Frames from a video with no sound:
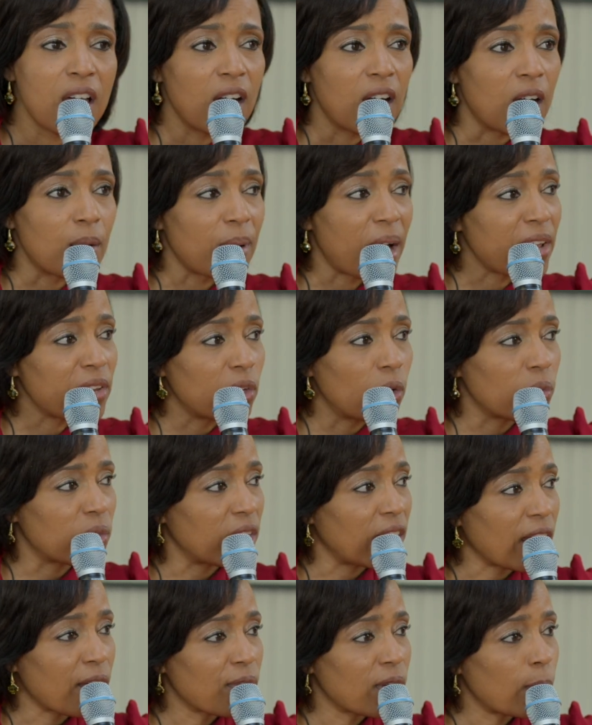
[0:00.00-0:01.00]
I know that
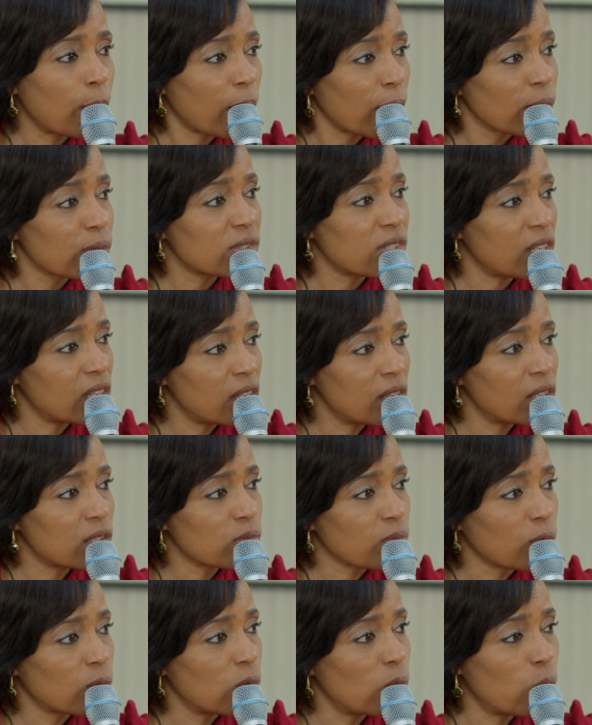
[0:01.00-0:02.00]
every person in this
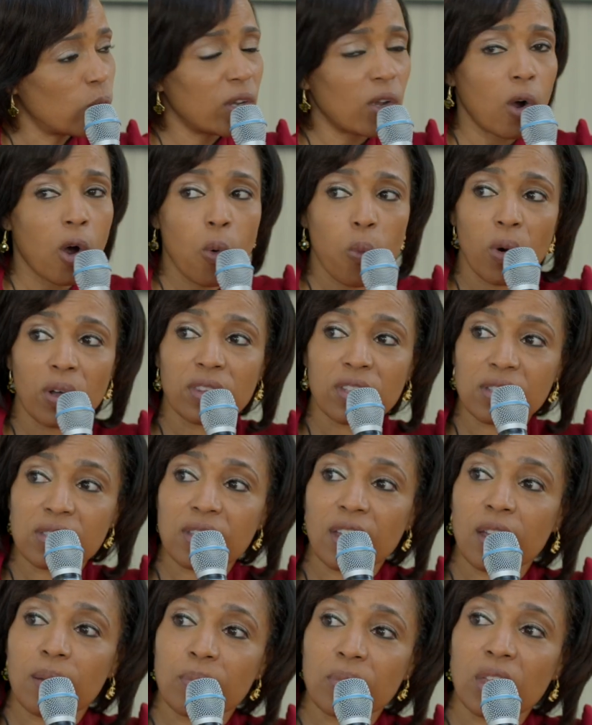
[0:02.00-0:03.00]
room, we all want the
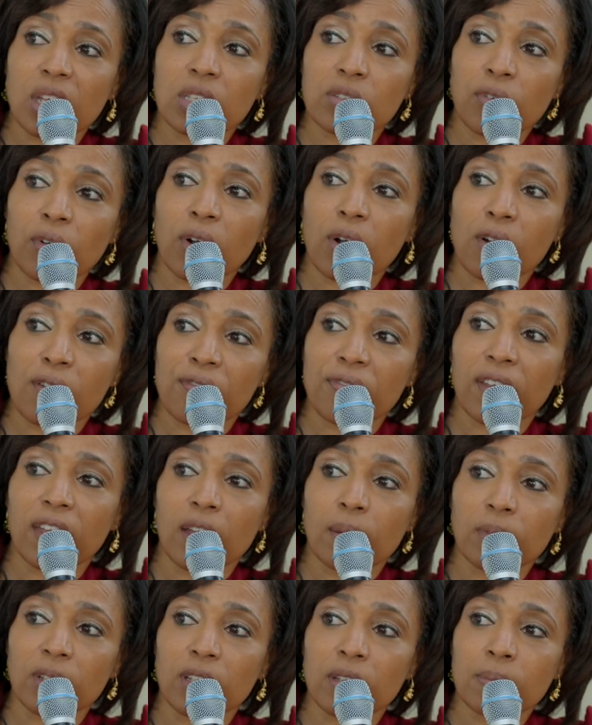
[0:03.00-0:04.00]
same things for our
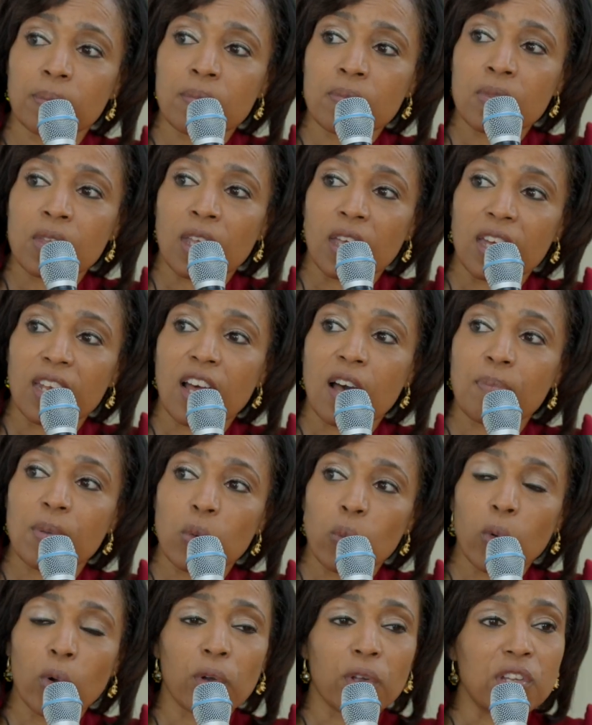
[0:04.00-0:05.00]
family. Absolutely. And I've been
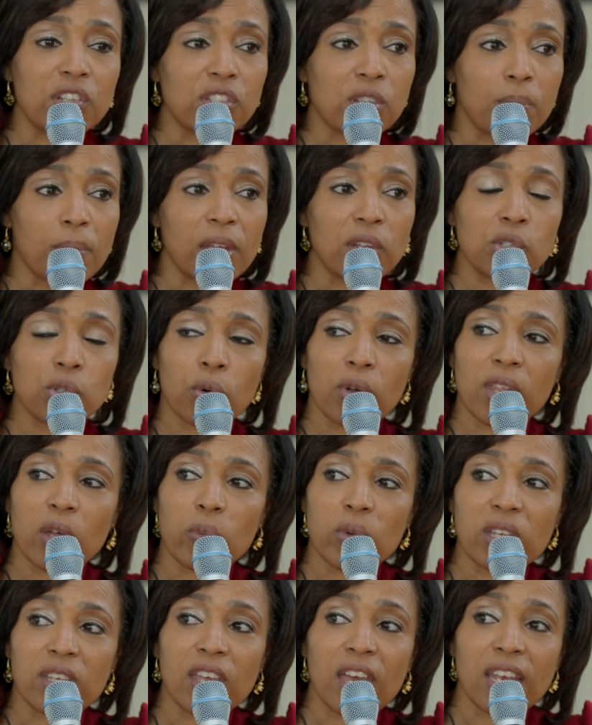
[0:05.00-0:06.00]
working to make sure that
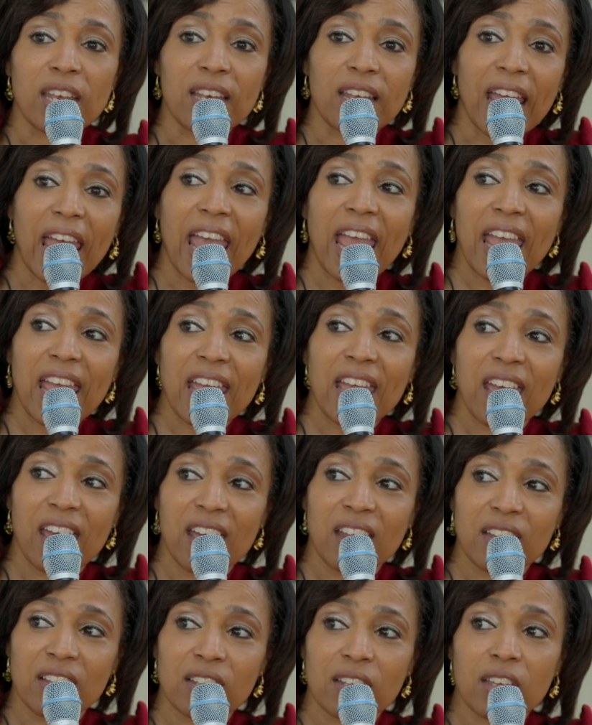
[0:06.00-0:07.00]
we get it.
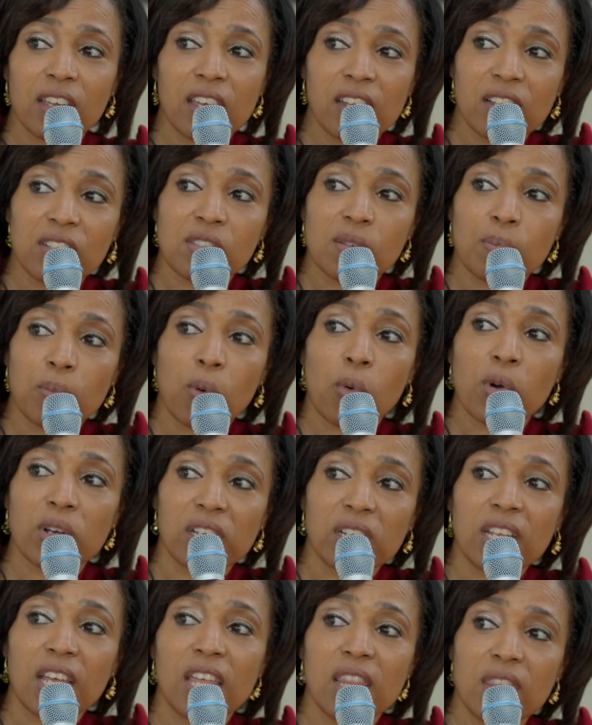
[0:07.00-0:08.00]
And it is
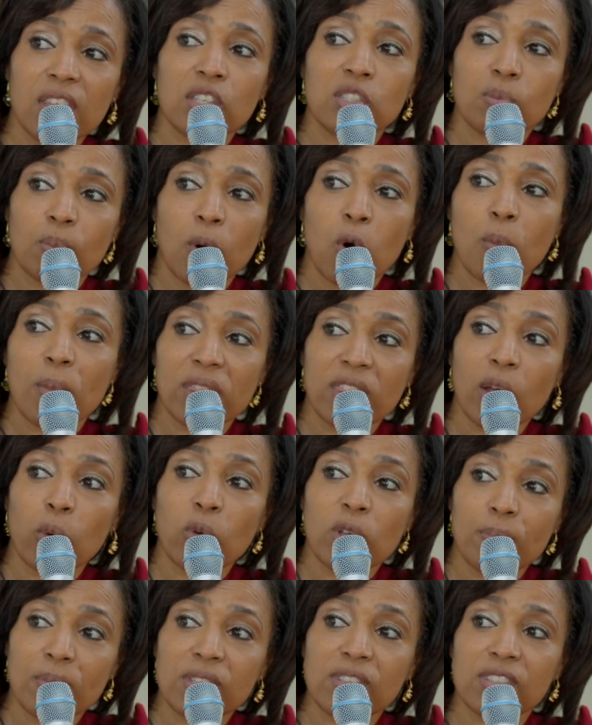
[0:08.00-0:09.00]
important in this moment that we
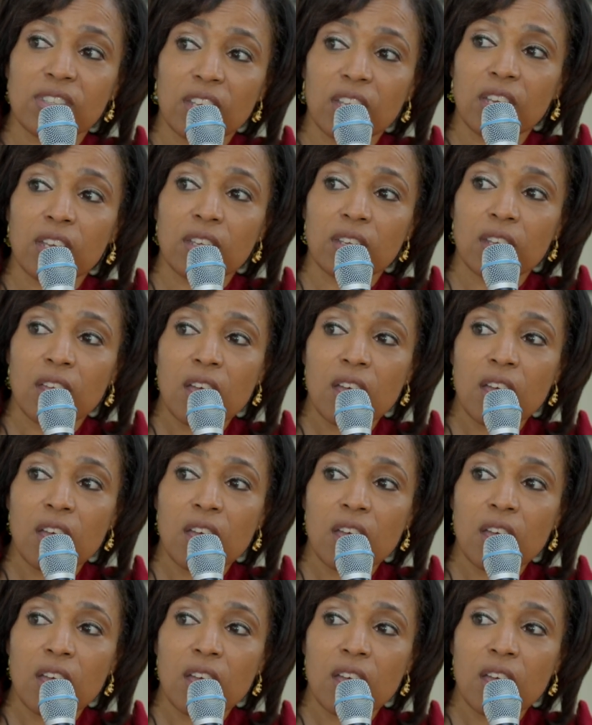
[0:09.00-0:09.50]
be seen.